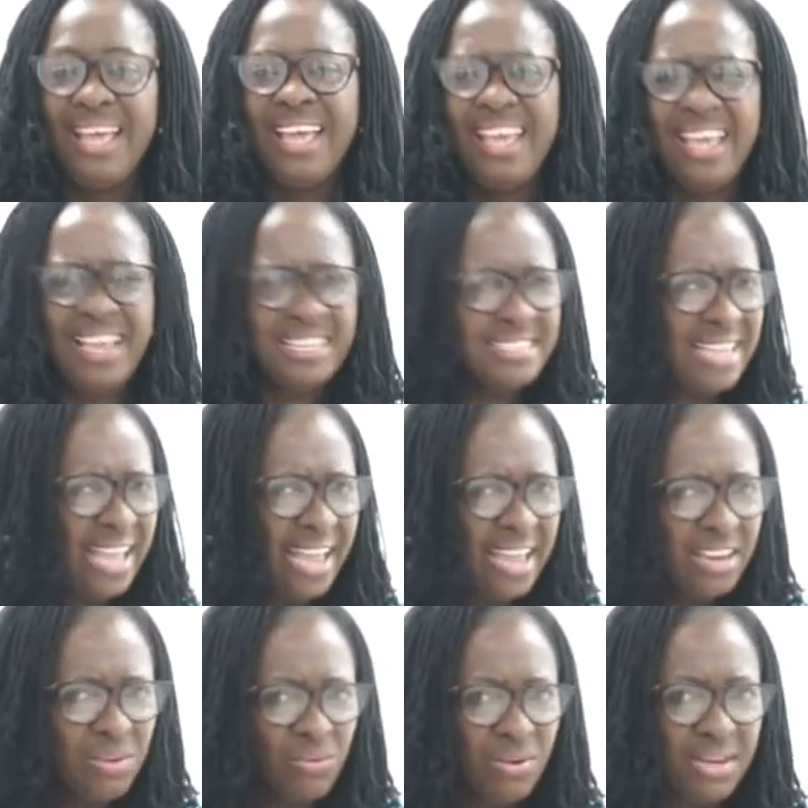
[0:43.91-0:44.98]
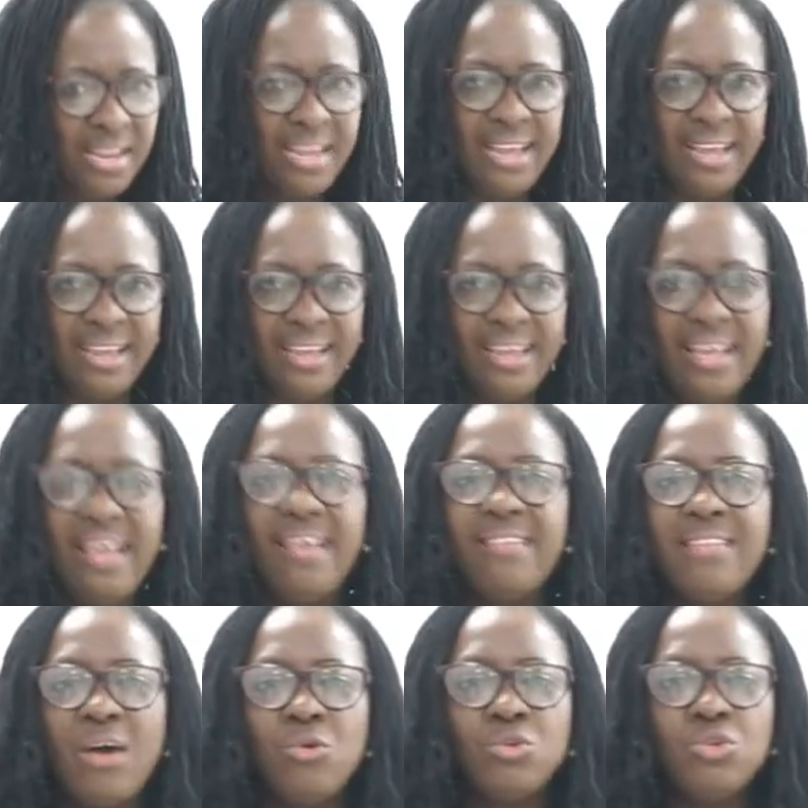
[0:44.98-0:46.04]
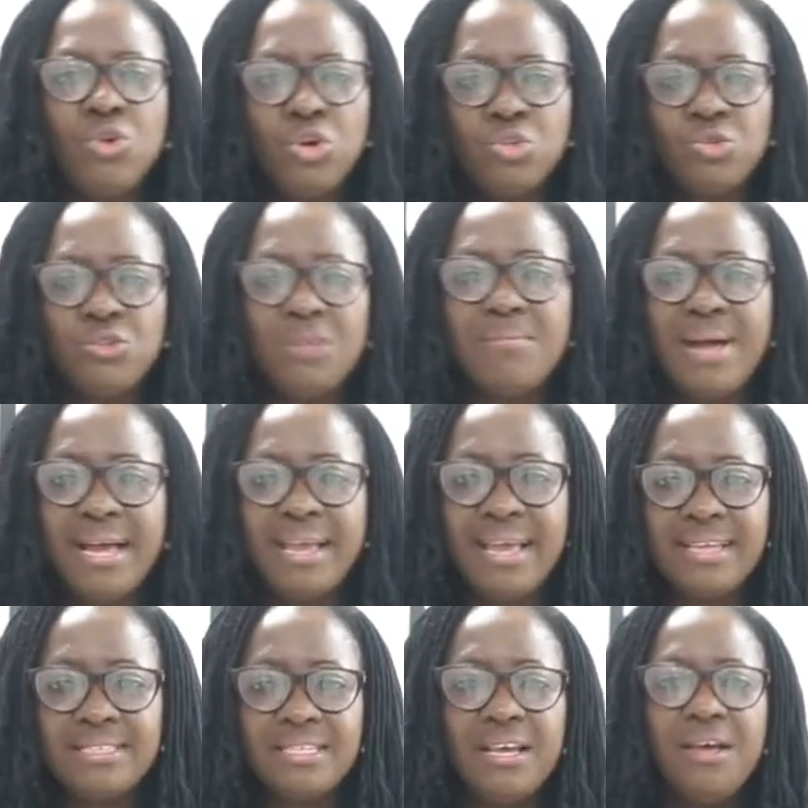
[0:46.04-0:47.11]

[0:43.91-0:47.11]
Is there anyone here that will go to the market,